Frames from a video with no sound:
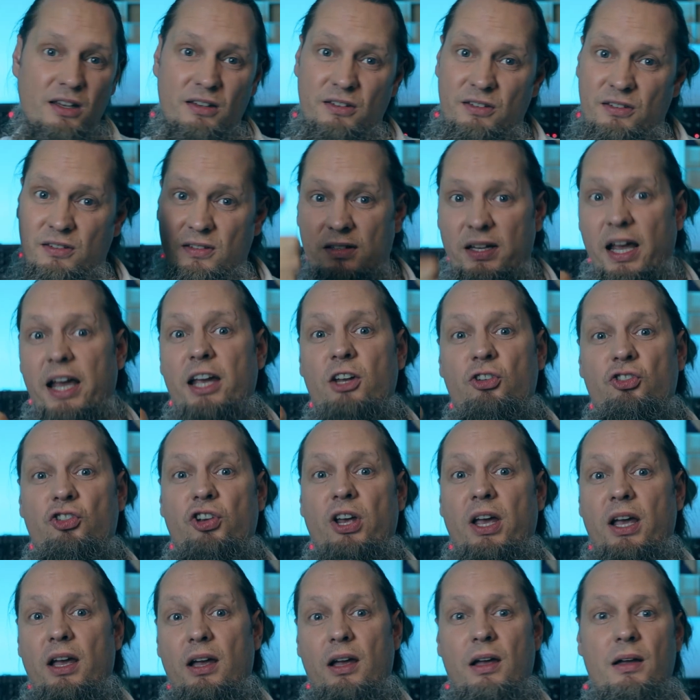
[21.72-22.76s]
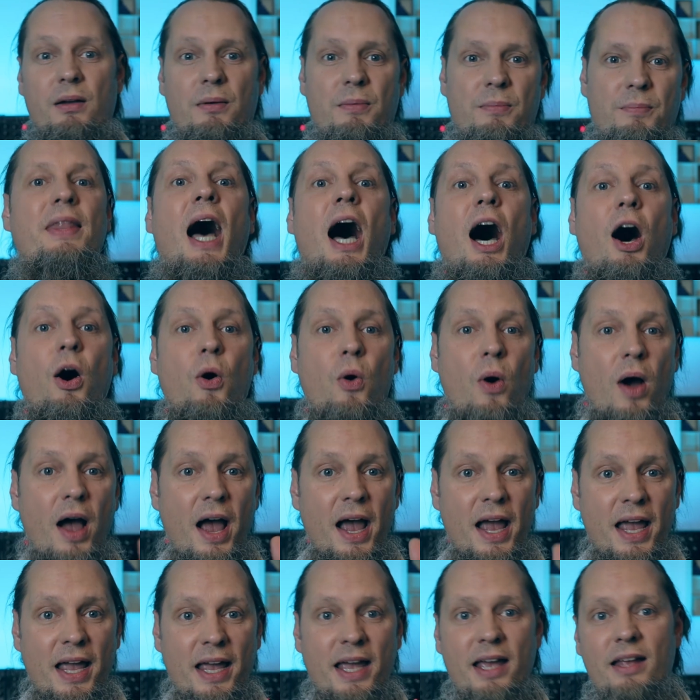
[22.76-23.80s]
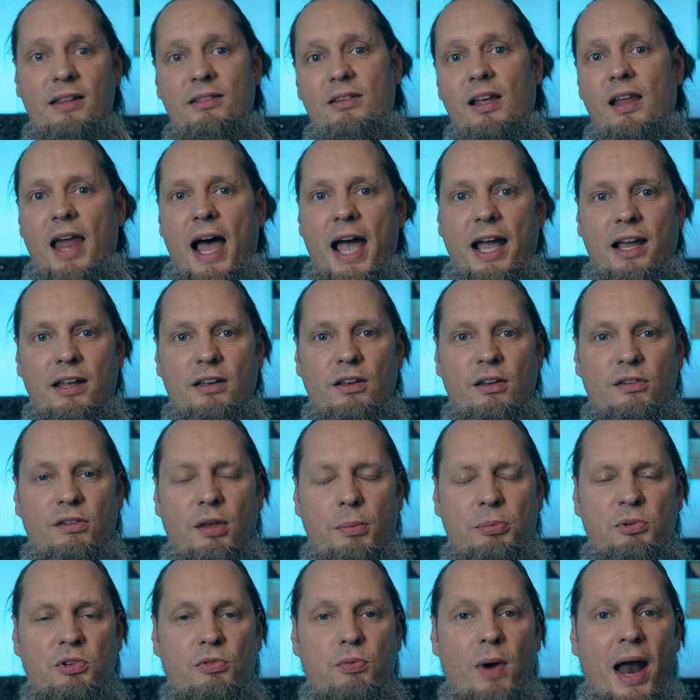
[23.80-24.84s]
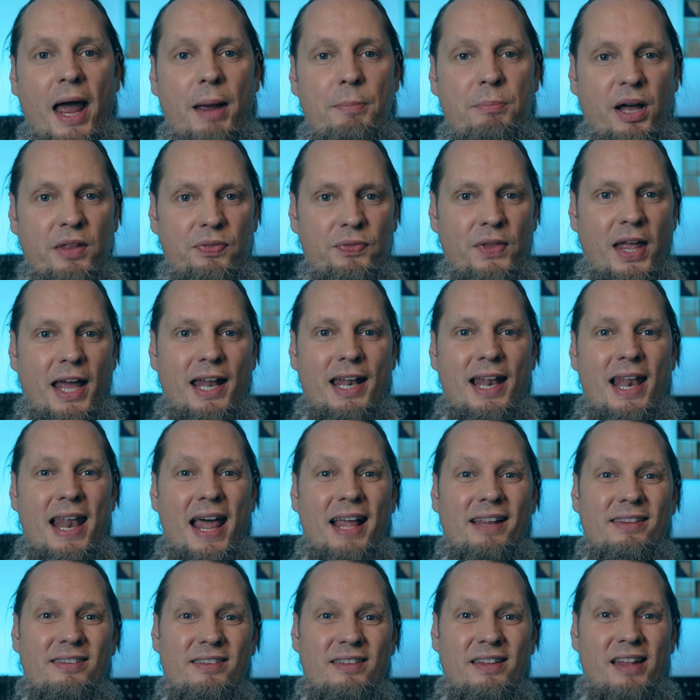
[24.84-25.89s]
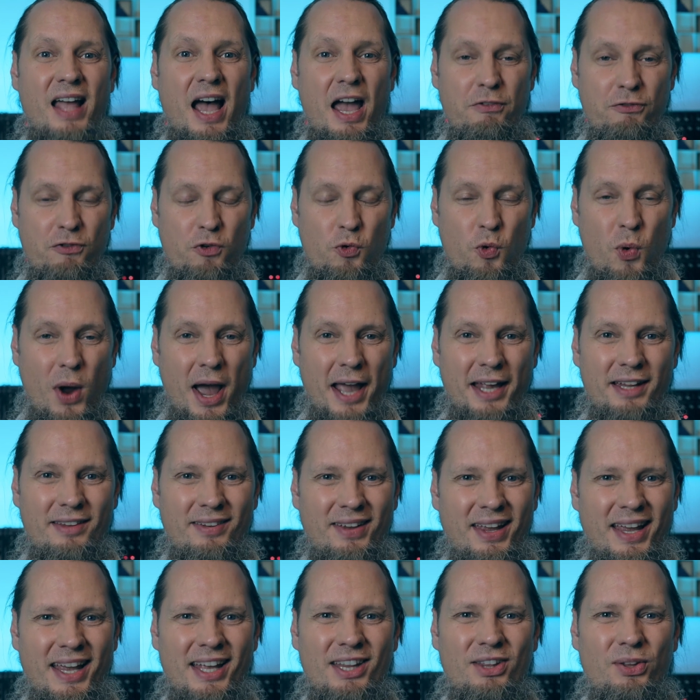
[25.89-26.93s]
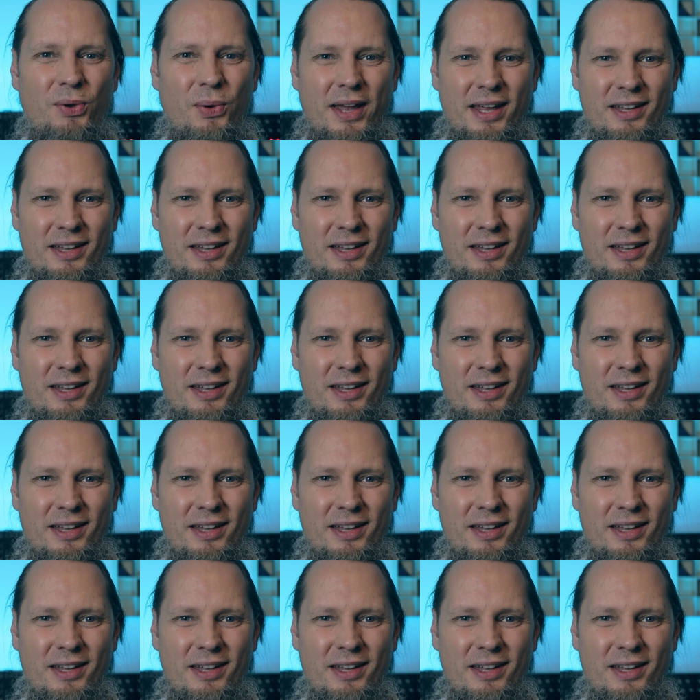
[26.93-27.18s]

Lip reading: staging. Now hit the like and the subscribe button and let's dive right into